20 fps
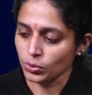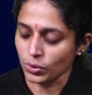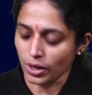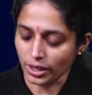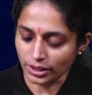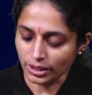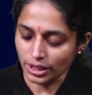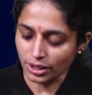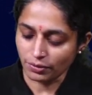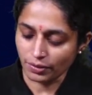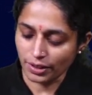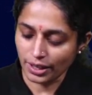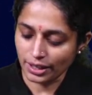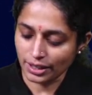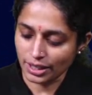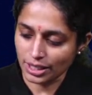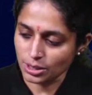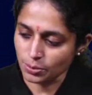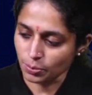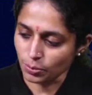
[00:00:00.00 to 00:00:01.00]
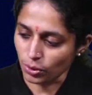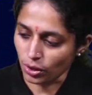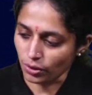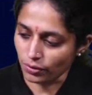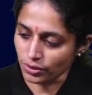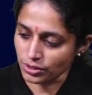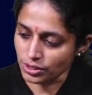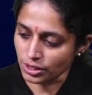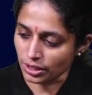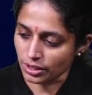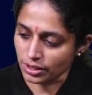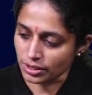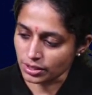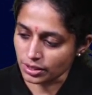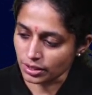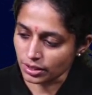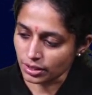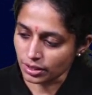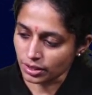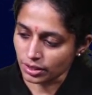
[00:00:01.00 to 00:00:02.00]
So, under various
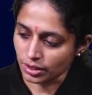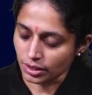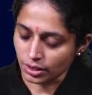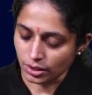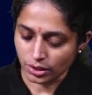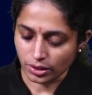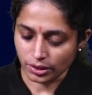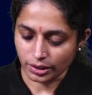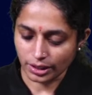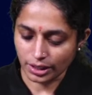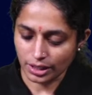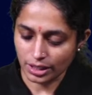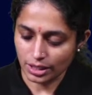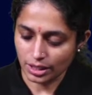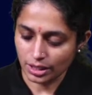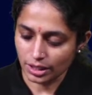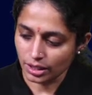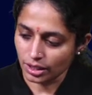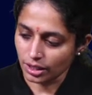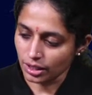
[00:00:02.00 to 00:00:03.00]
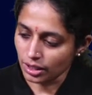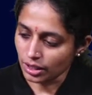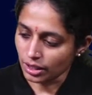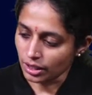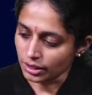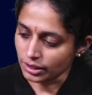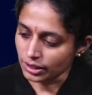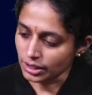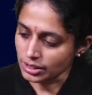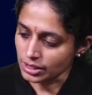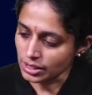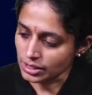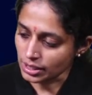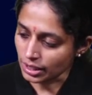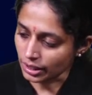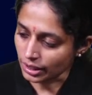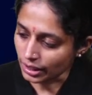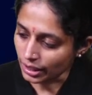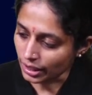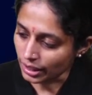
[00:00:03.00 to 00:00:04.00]
provisions, okay, this
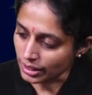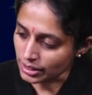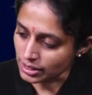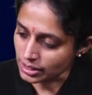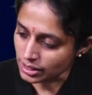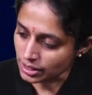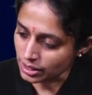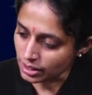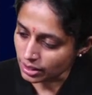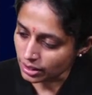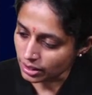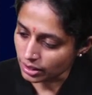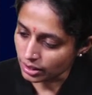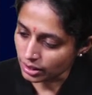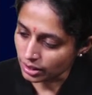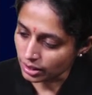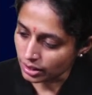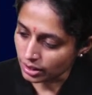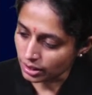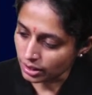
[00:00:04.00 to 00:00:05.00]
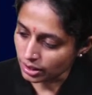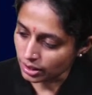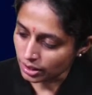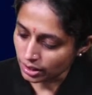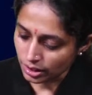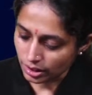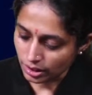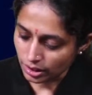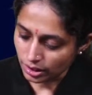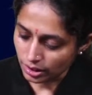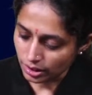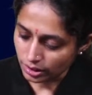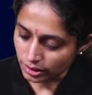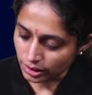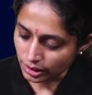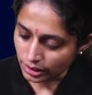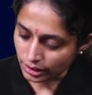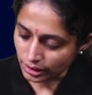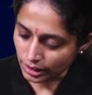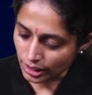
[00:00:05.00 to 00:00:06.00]
is a case
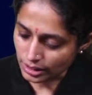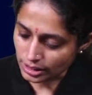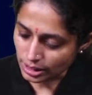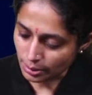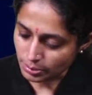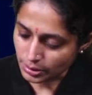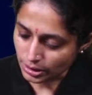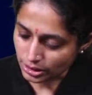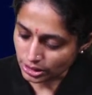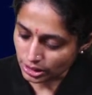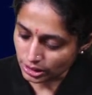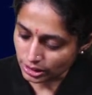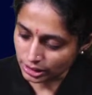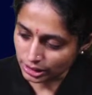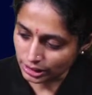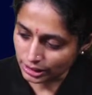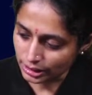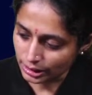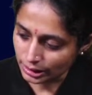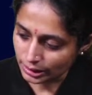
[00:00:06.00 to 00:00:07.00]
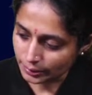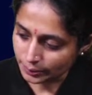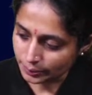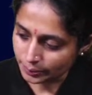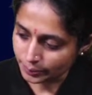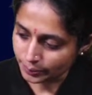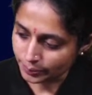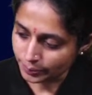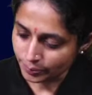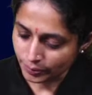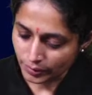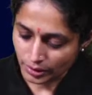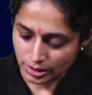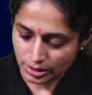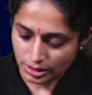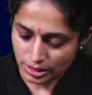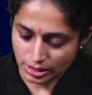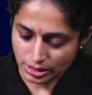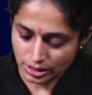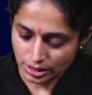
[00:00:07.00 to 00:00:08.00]
38 subsection 3,
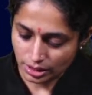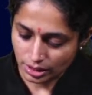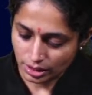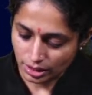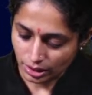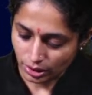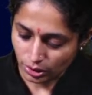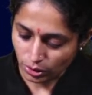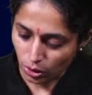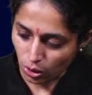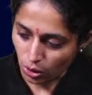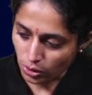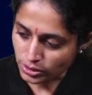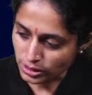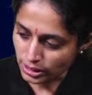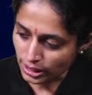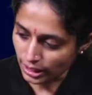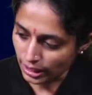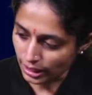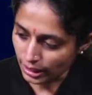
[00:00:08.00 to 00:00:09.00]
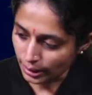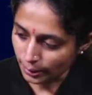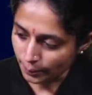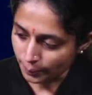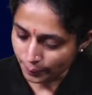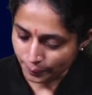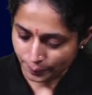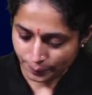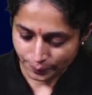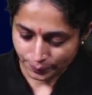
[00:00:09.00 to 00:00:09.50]
this is clause A,